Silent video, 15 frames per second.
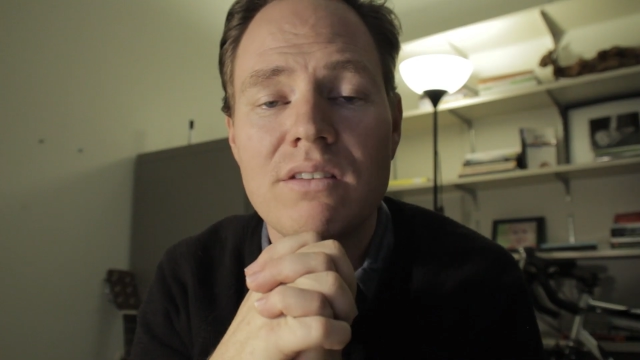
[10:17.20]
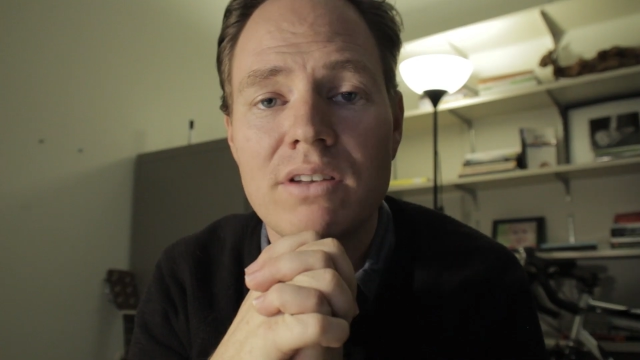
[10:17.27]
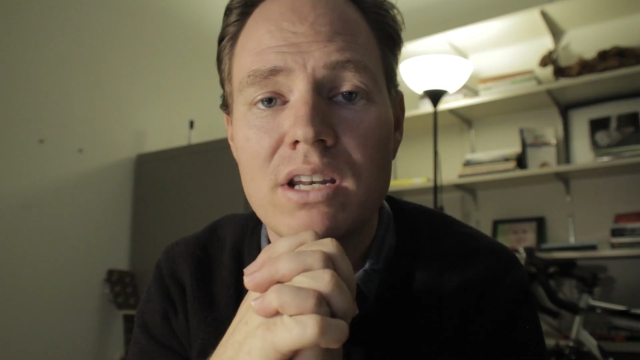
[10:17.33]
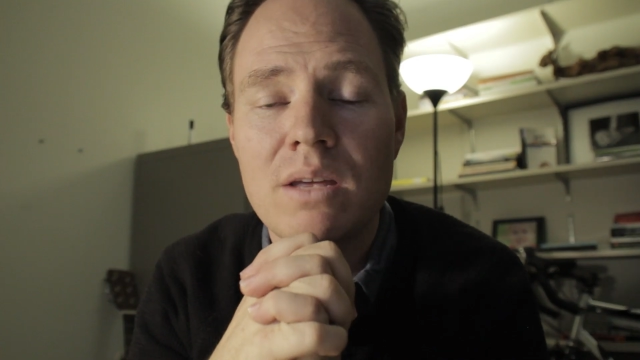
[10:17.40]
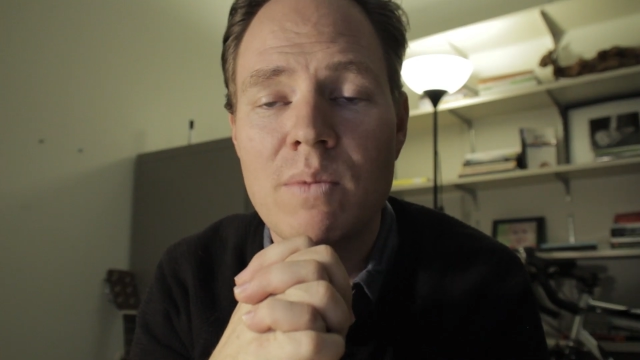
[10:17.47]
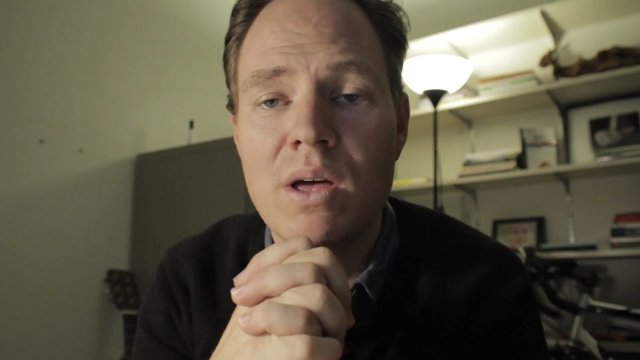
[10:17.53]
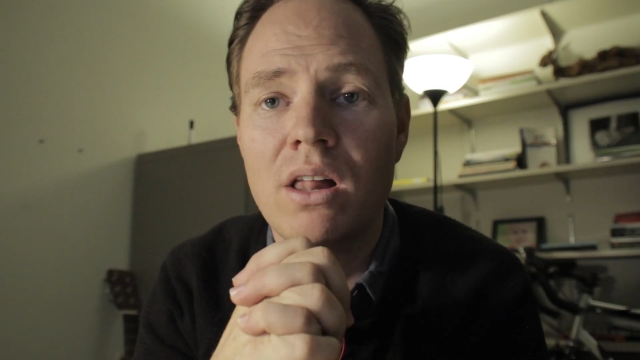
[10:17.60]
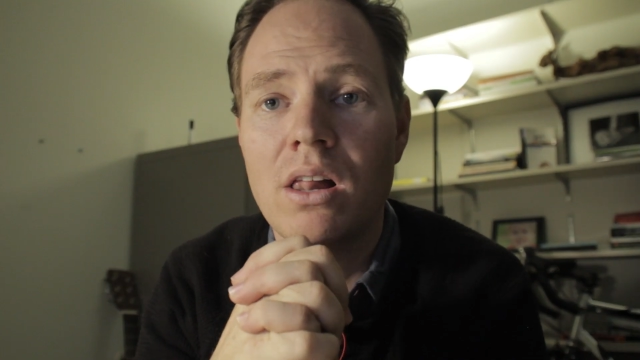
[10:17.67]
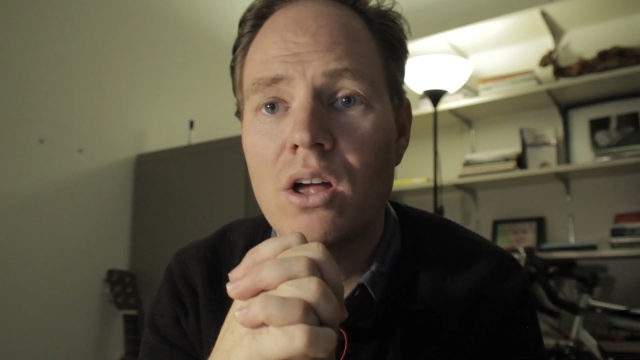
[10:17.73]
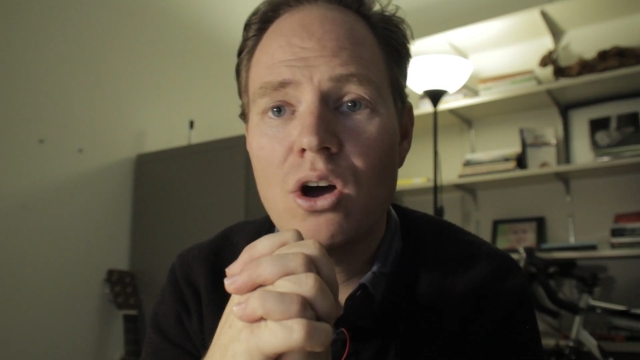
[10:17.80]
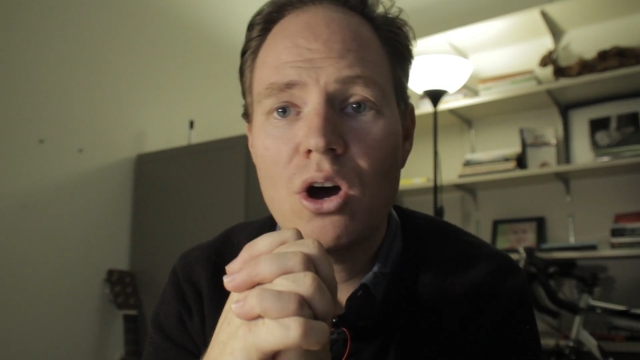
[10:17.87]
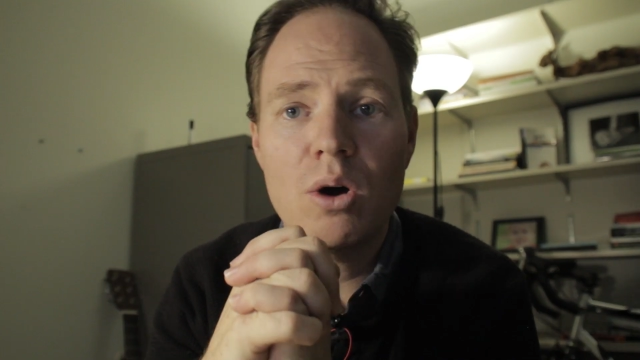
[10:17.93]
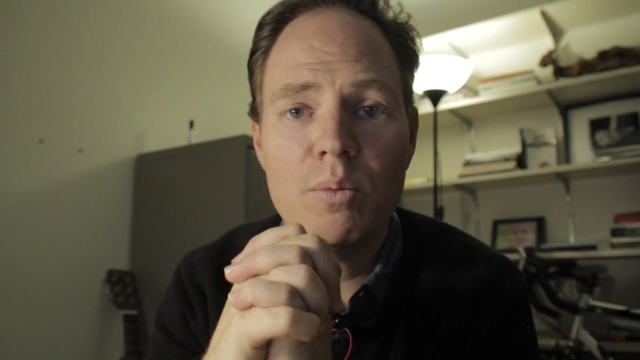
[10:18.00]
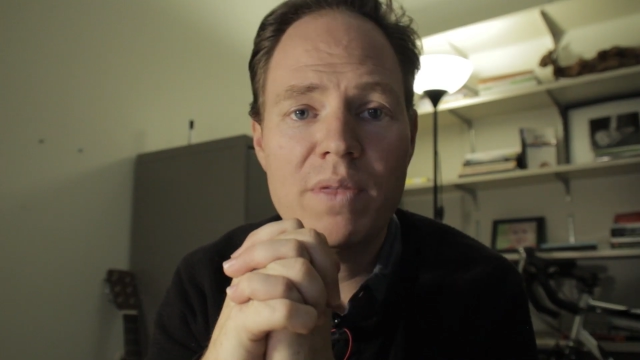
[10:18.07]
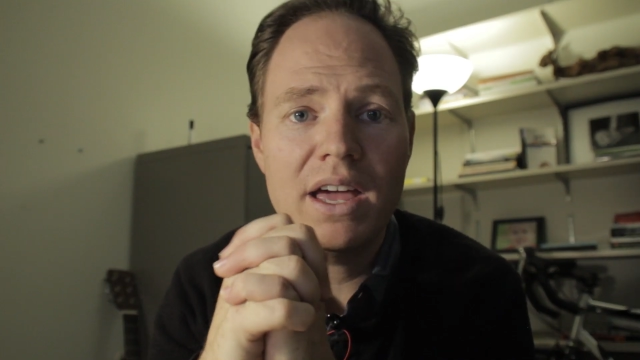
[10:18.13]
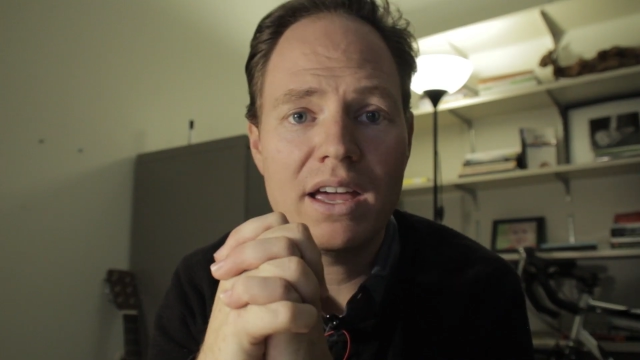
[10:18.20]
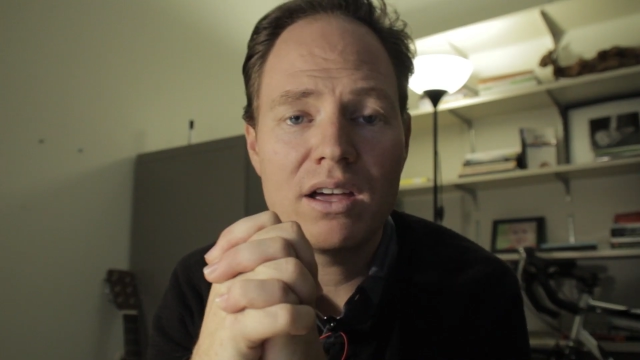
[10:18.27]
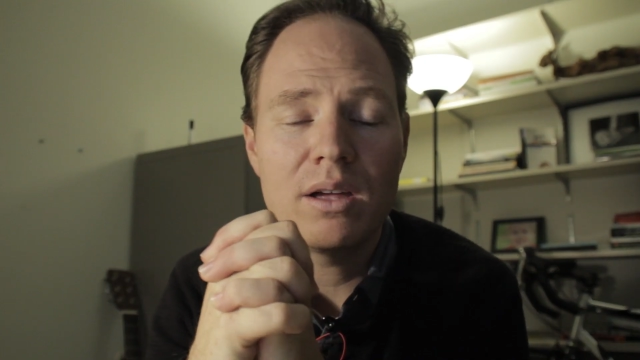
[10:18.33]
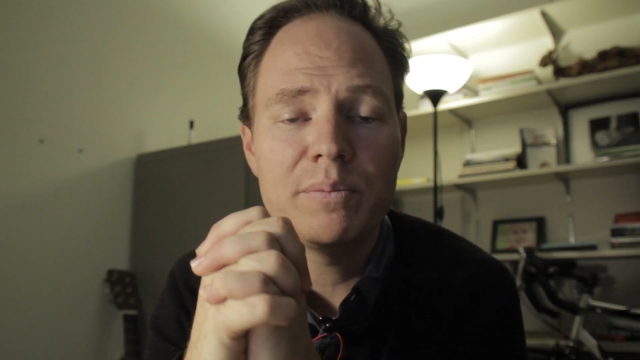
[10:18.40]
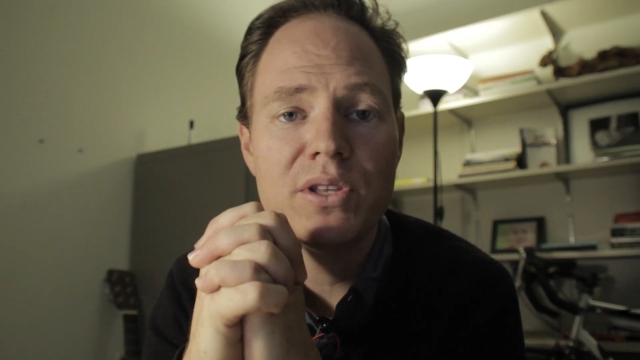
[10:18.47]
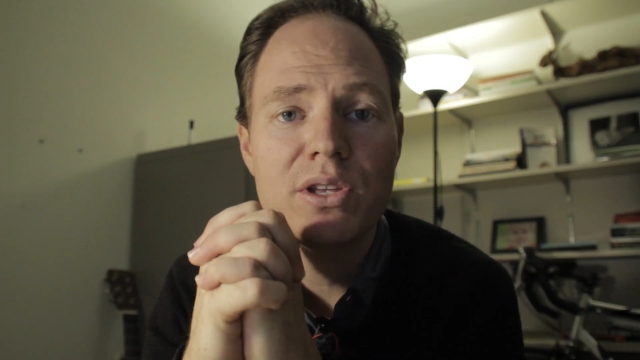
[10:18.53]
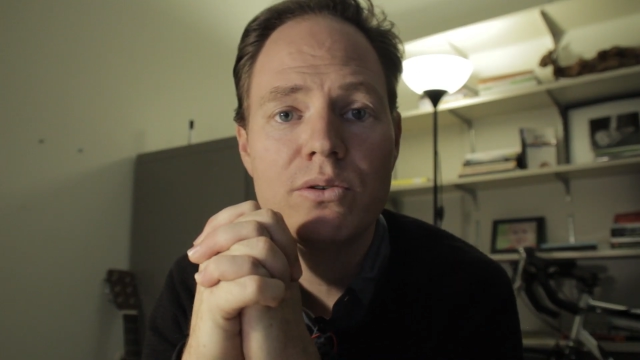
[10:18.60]
of an email. Hope that
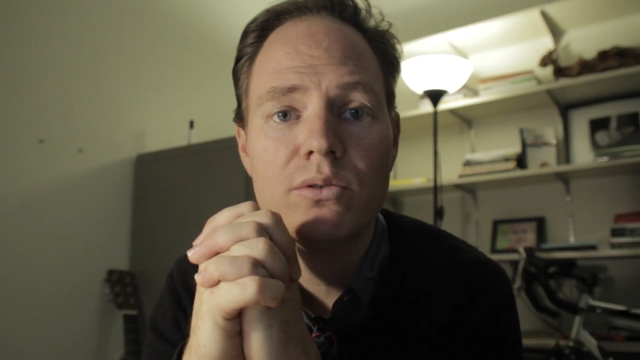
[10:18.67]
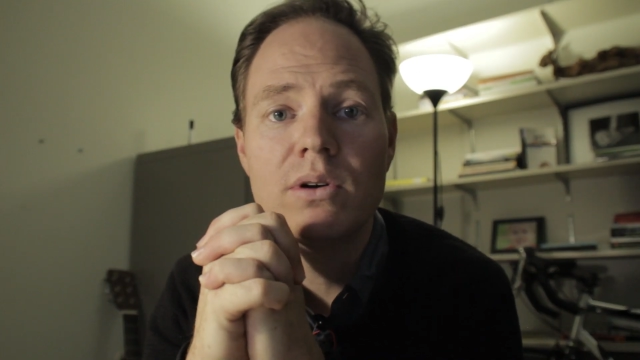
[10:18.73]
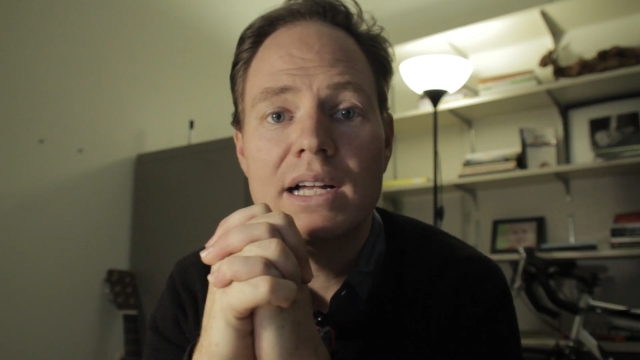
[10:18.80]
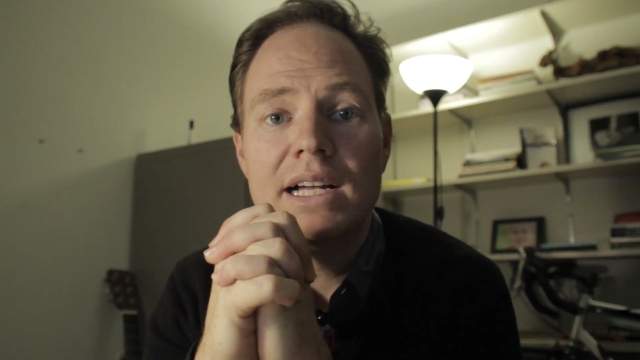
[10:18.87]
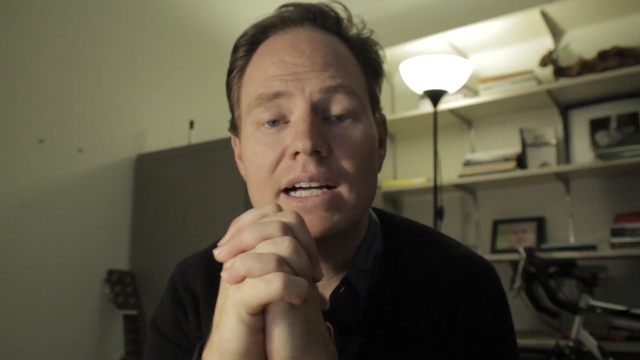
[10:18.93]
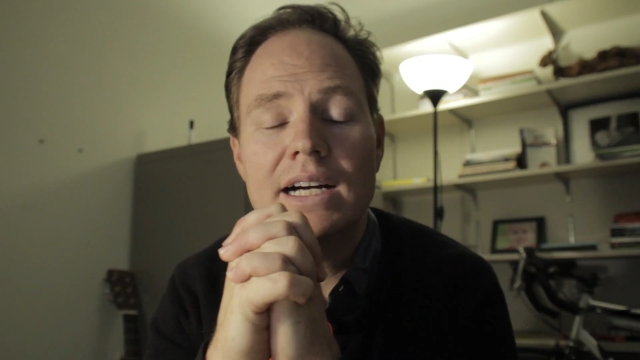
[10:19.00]
helped you,